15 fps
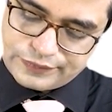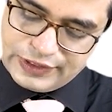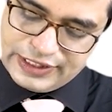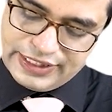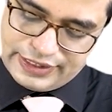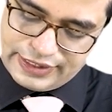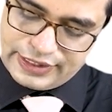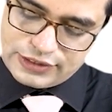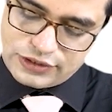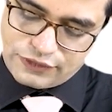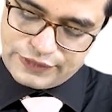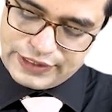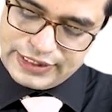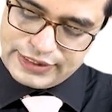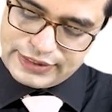Details
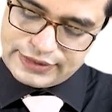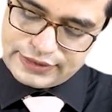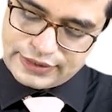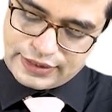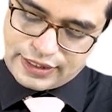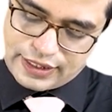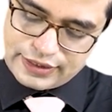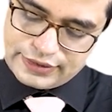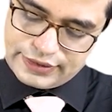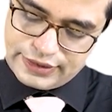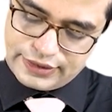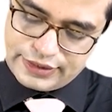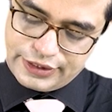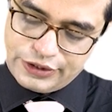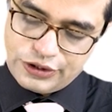of these are
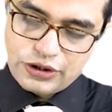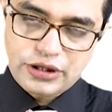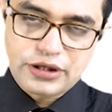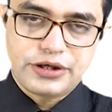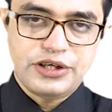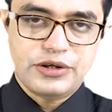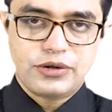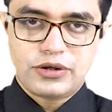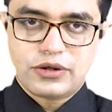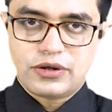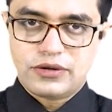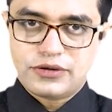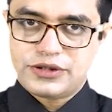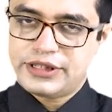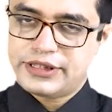there in your
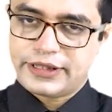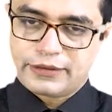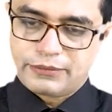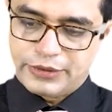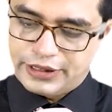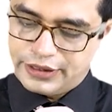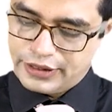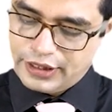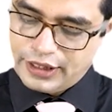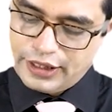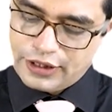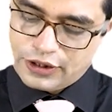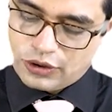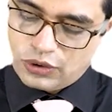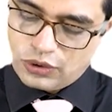neonatology segment.
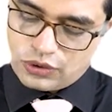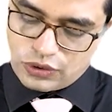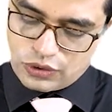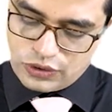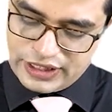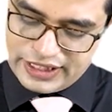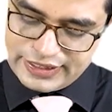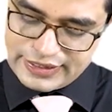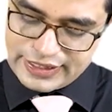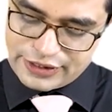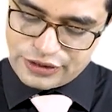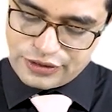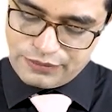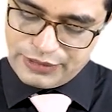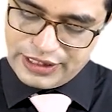Glucuronidase
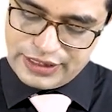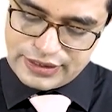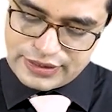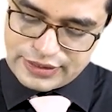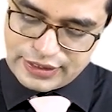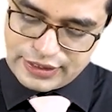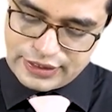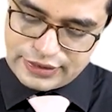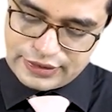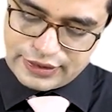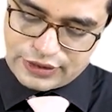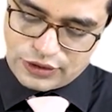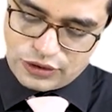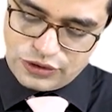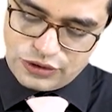action means the
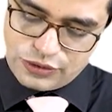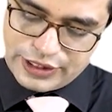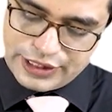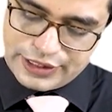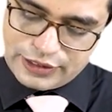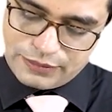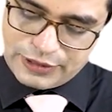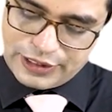conjugated